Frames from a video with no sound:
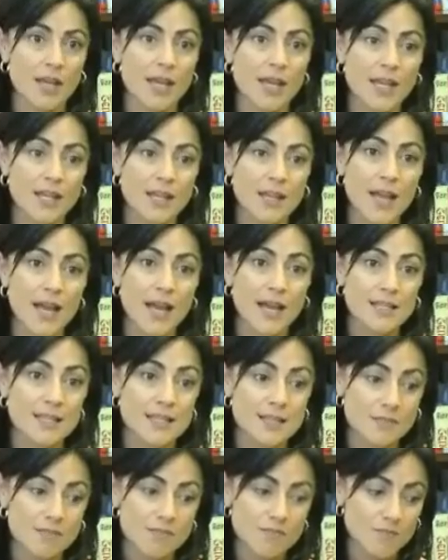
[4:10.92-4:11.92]
It
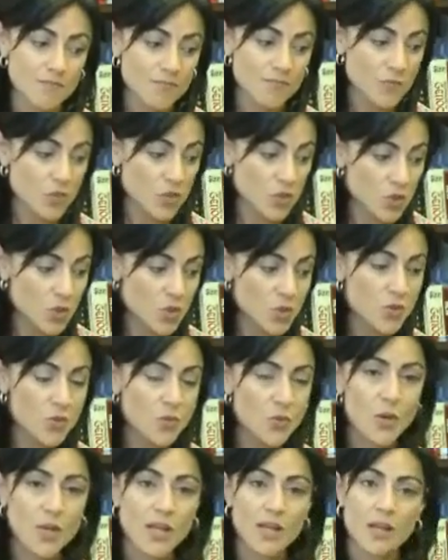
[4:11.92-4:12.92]
has to
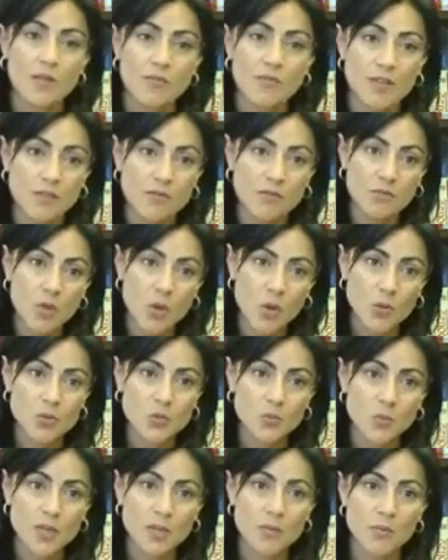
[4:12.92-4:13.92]
do with
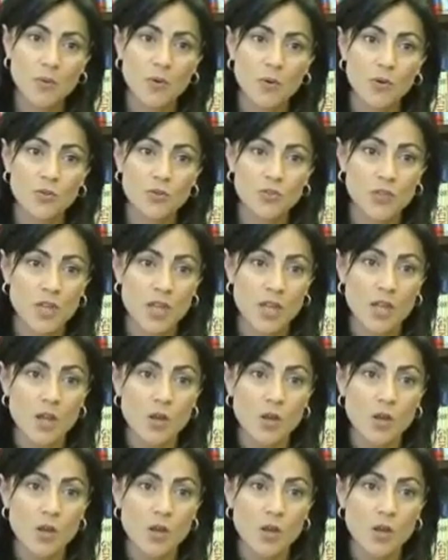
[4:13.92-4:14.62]
those peoples